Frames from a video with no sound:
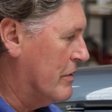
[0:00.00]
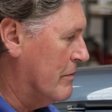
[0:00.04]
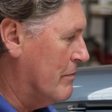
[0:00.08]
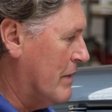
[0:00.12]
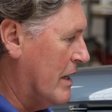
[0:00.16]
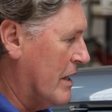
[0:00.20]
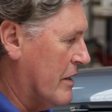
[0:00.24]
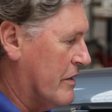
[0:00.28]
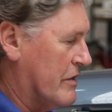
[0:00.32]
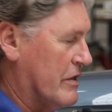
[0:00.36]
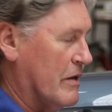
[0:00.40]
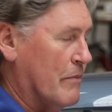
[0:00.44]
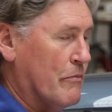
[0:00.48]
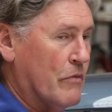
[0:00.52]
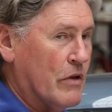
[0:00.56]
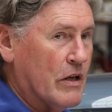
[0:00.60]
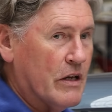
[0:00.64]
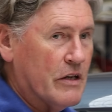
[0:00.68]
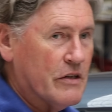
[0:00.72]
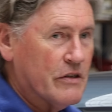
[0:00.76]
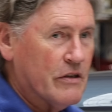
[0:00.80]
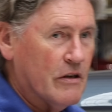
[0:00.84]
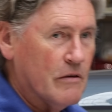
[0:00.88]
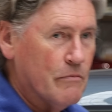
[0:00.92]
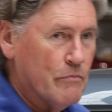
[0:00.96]
to make
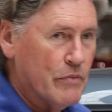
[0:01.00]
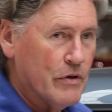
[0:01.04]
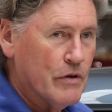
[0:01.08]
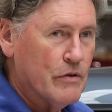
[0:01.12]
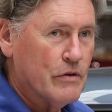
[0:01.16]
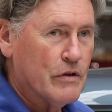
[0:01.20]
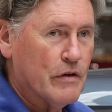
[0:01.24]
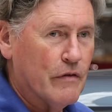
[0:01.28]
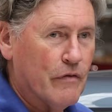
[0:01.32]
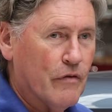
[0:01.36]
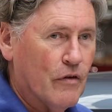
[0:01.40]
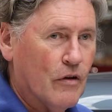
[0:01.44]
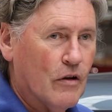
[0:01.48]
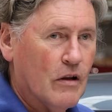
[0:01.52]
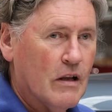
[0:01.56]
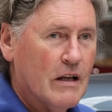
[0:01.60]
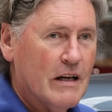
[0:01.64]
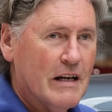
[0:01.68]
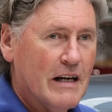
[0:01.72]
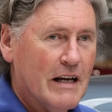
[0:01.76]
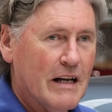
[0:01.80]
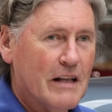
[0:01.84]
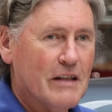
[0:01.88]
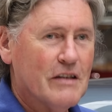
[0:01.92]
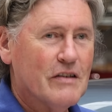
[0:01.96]
something so beautiful
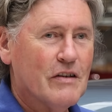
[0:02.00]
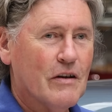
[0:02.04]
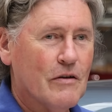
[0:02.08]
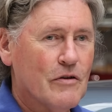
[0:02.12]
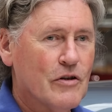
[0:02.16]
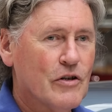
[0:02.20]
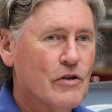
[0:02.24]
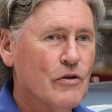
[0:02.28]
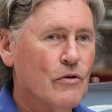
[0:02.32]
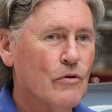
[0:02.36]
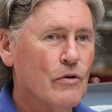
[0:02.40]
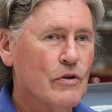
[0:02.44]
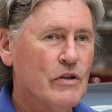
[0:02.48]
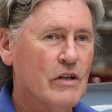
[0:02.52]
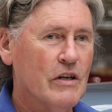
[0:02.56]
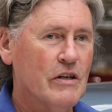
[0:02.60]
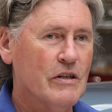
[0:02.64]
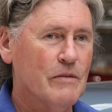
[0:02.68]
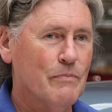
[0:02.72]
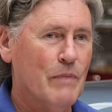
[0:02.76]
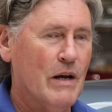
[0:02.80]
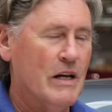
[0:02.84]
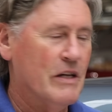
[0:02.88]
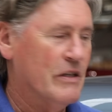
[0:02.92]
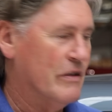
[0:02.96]
in so short a
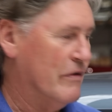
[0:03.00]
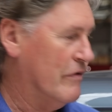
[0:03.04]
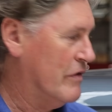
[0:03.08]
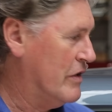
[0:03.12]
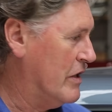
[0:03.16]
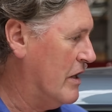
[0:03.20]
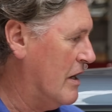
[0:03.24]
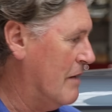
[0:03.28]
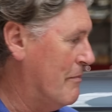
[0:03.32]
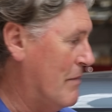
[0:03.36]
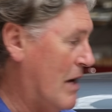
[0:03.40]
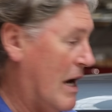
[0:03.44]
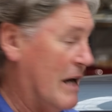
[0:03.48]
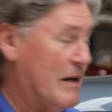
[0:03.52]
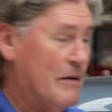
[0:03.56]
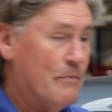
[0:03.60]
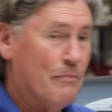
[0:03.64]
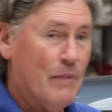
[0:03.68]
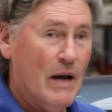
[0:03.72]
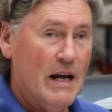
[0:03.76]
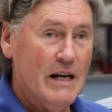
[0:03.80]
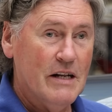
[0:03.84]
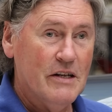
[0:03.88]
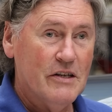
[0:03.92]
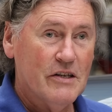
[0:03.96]
space of time.
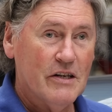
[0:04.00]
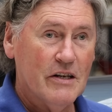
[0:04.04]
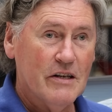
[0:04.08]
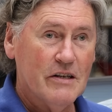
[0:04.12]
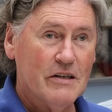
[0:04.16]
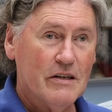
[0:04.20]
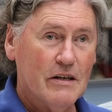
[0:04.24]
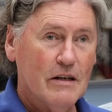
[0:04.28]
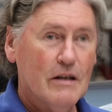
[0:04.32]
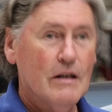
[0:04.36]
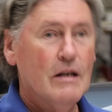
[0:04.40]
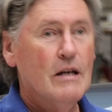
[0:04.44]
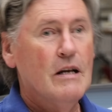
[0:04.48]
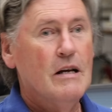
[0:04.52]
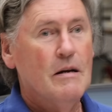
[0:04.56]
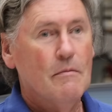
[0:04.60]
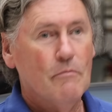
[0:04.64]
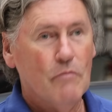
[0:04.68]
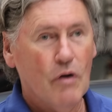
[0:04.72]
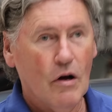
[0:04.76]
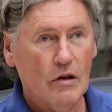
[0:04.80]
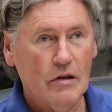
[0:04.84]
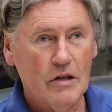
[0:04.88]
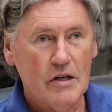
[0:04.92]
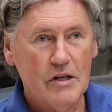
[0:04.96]
Unpaint it,
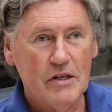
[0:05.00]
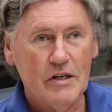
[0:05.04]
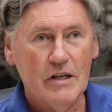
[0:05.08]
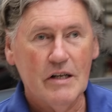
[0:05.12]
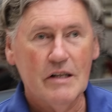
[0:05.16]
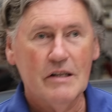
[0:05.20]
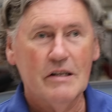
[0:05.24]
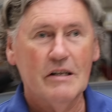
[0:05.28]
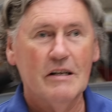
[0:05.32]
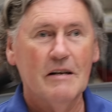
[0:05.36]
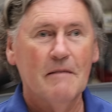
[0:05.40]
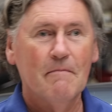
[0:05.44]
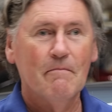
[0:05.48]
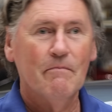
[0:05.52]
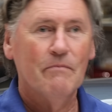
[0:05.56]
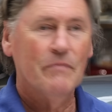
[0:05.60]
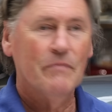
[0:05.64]
polish it,